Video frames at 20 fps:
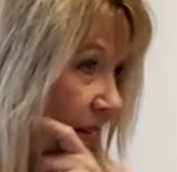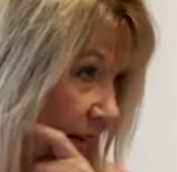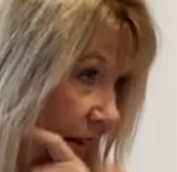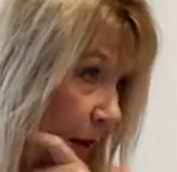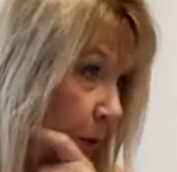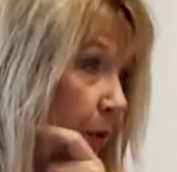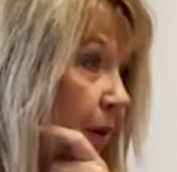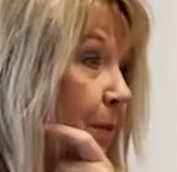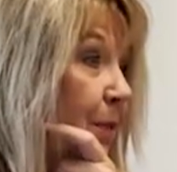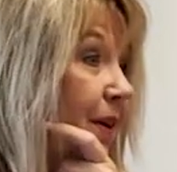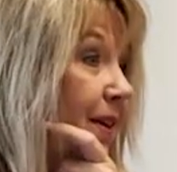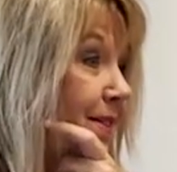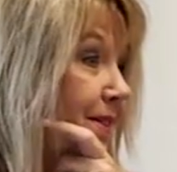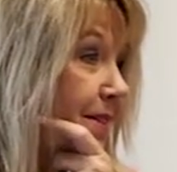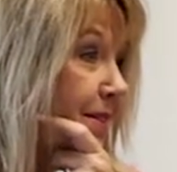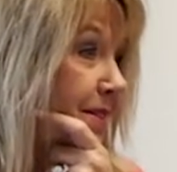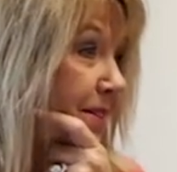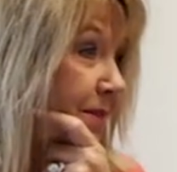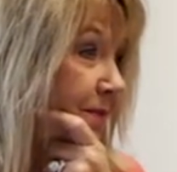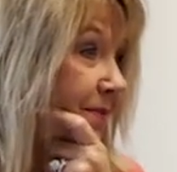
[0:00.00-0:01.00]
I run
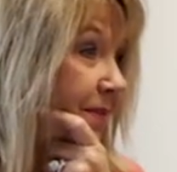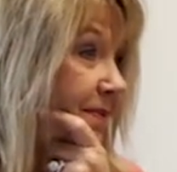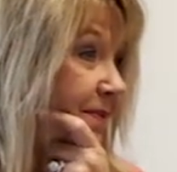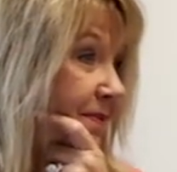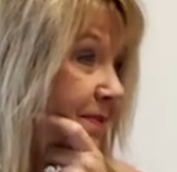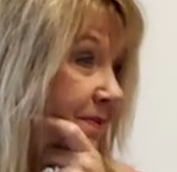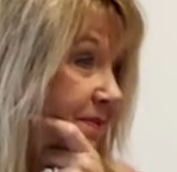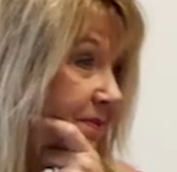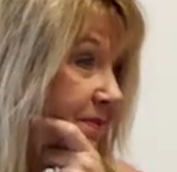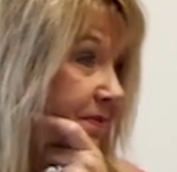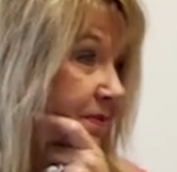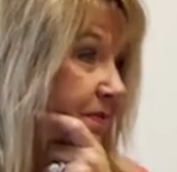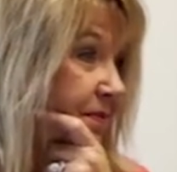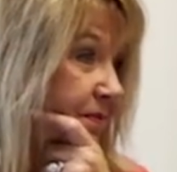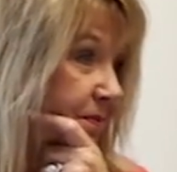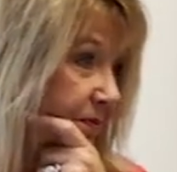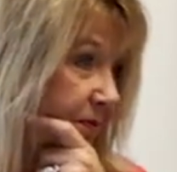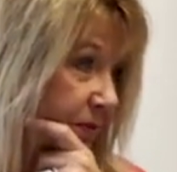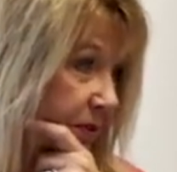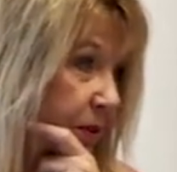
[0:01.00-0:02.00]
buses.
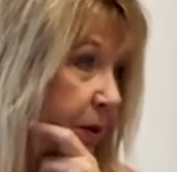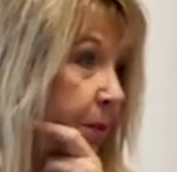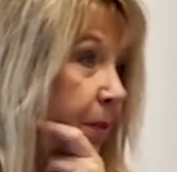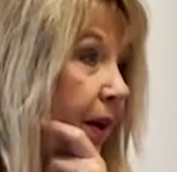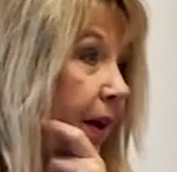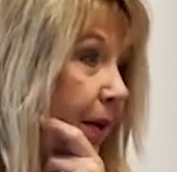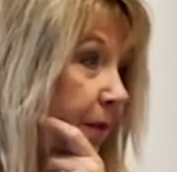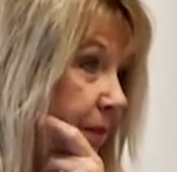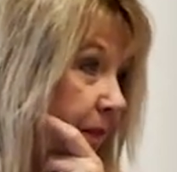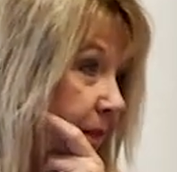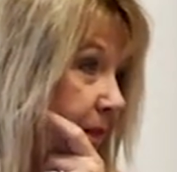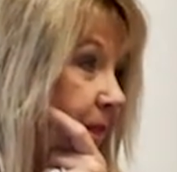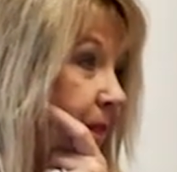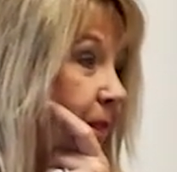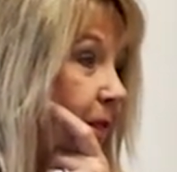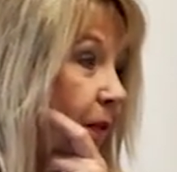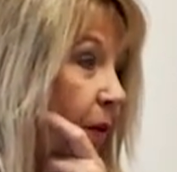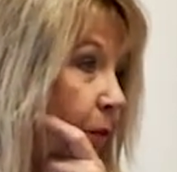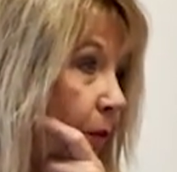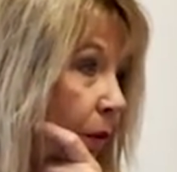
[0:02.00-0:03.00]
You bet.
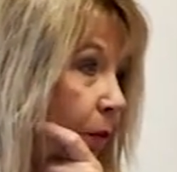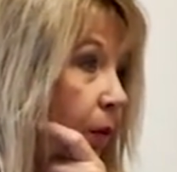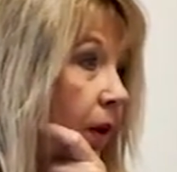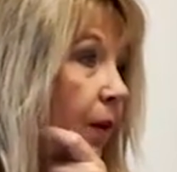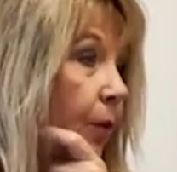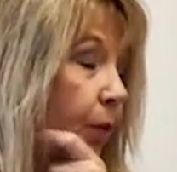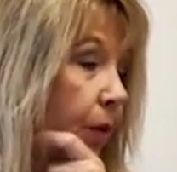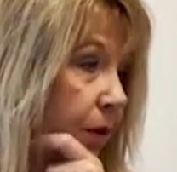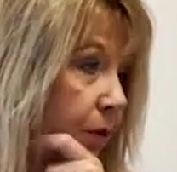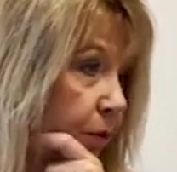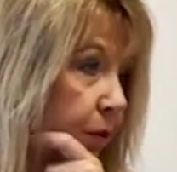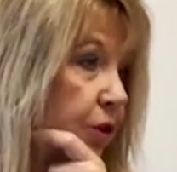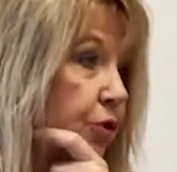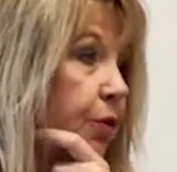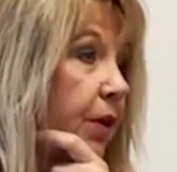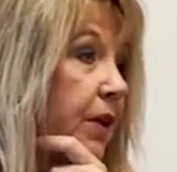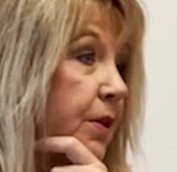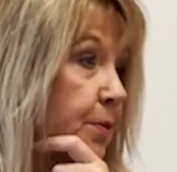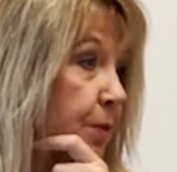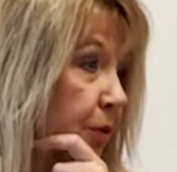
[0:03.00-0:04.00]
We
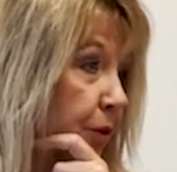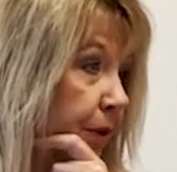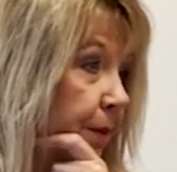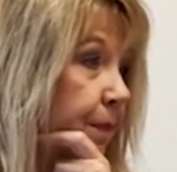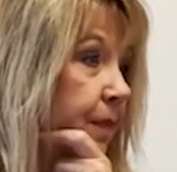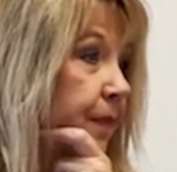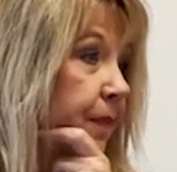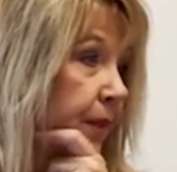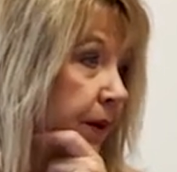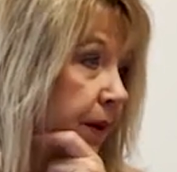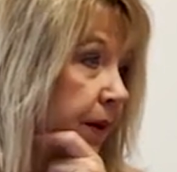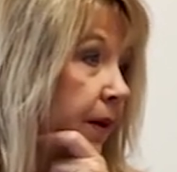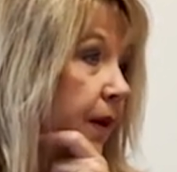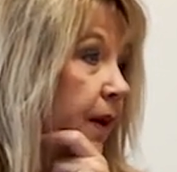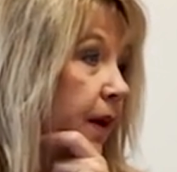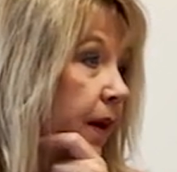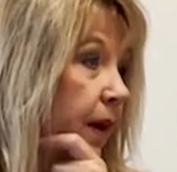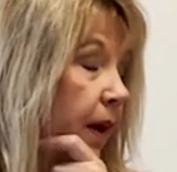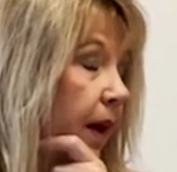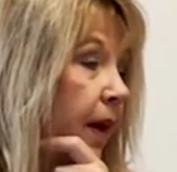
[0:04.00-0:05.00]
transport.
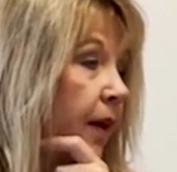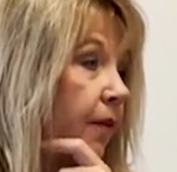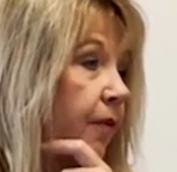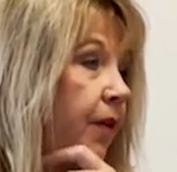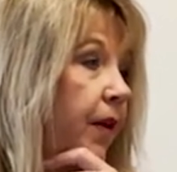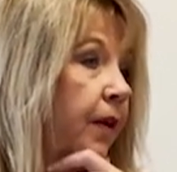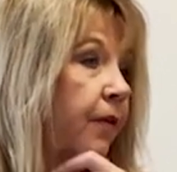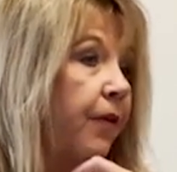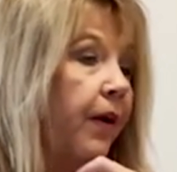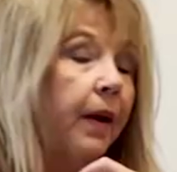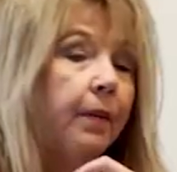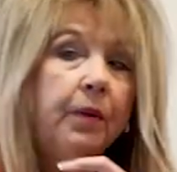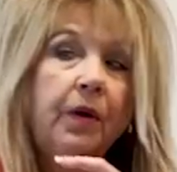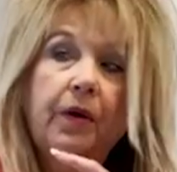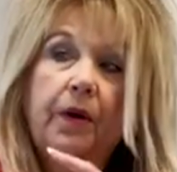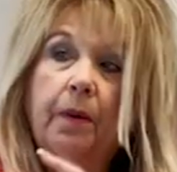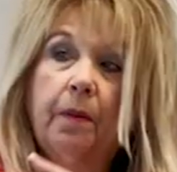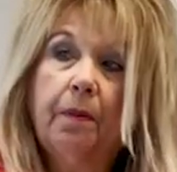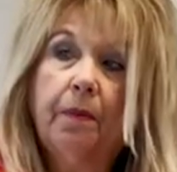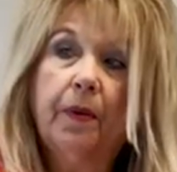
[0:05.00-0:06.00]
If I'm
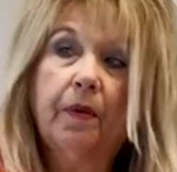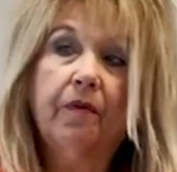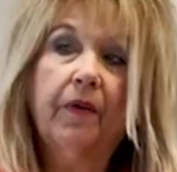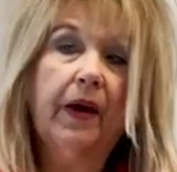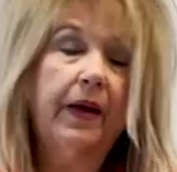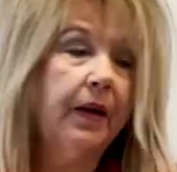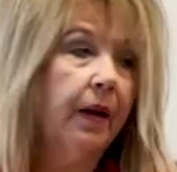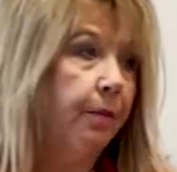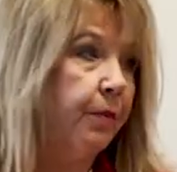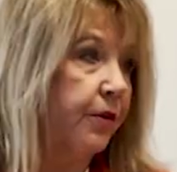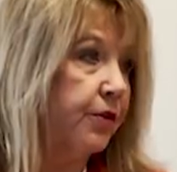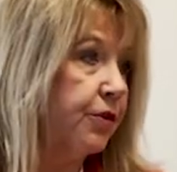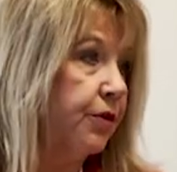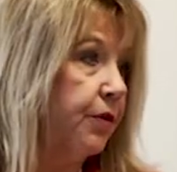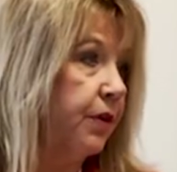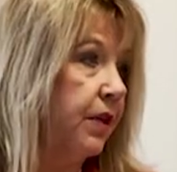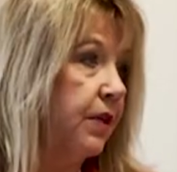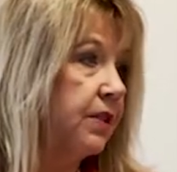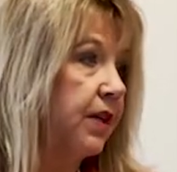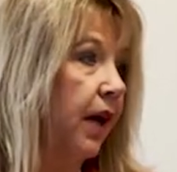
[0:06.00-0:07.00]
going to provide
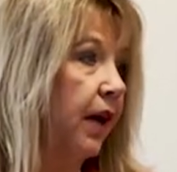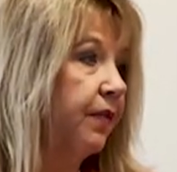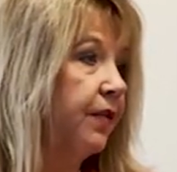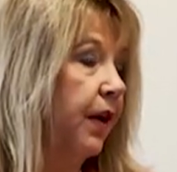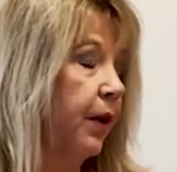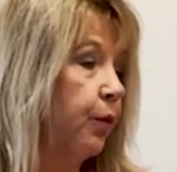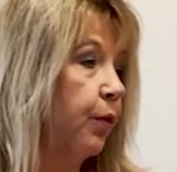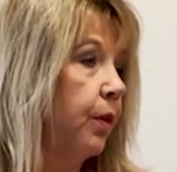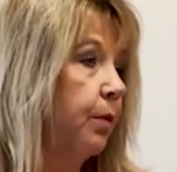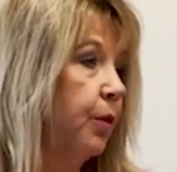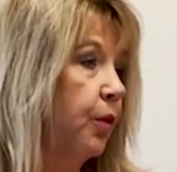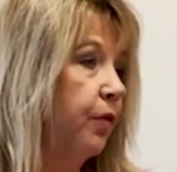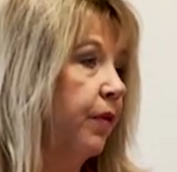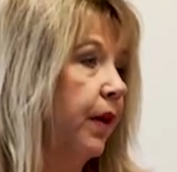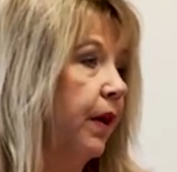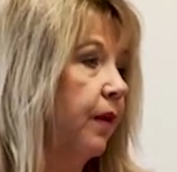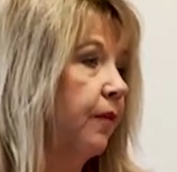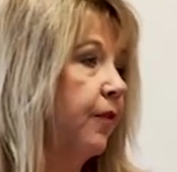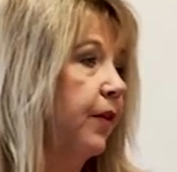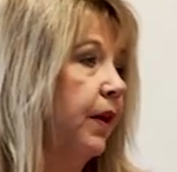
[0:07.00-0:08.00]
opportunities, I've got to remove
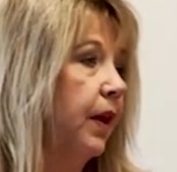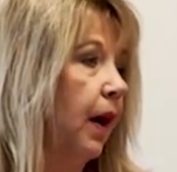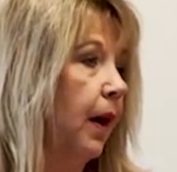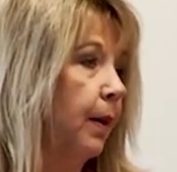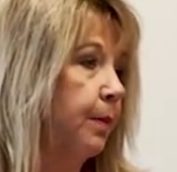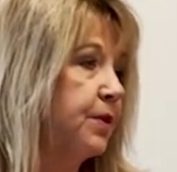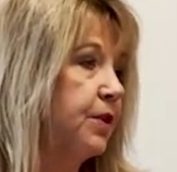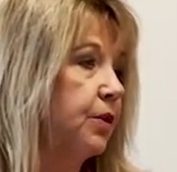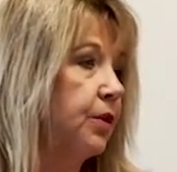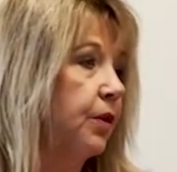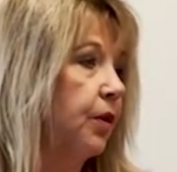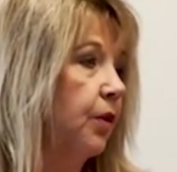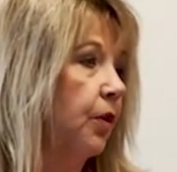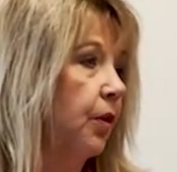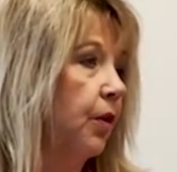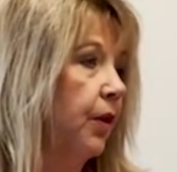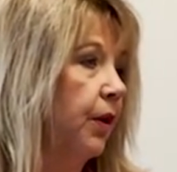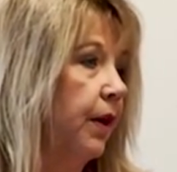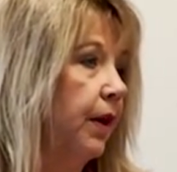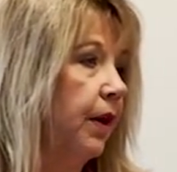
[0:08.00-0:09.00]
every
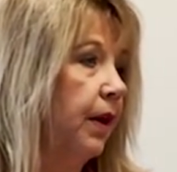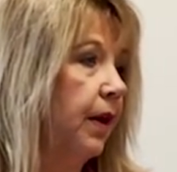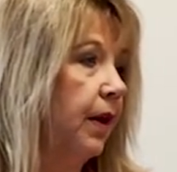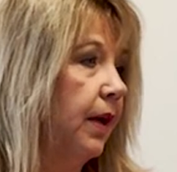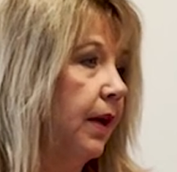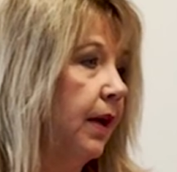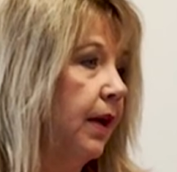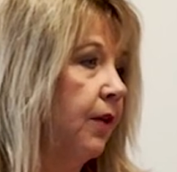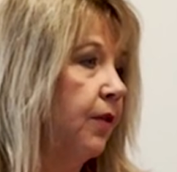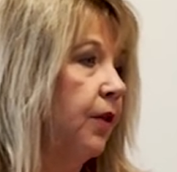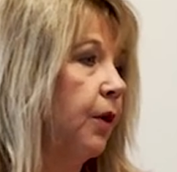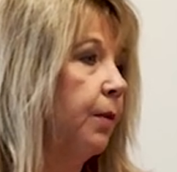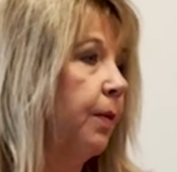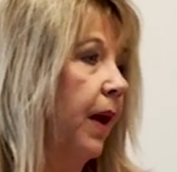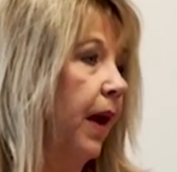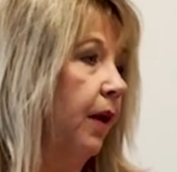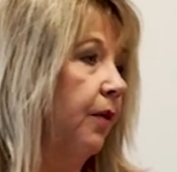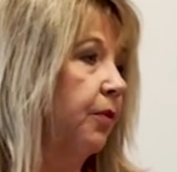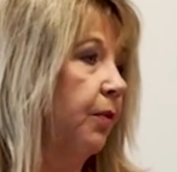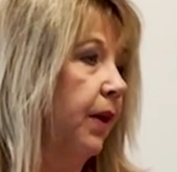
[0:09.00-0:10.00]
obstacle in their
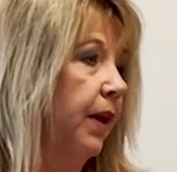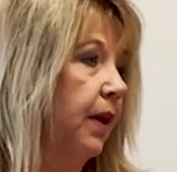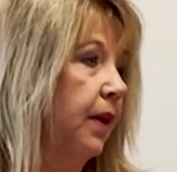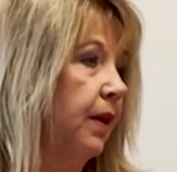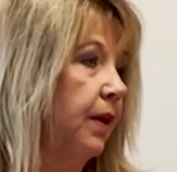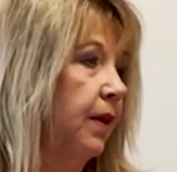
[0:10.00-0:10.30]
pathway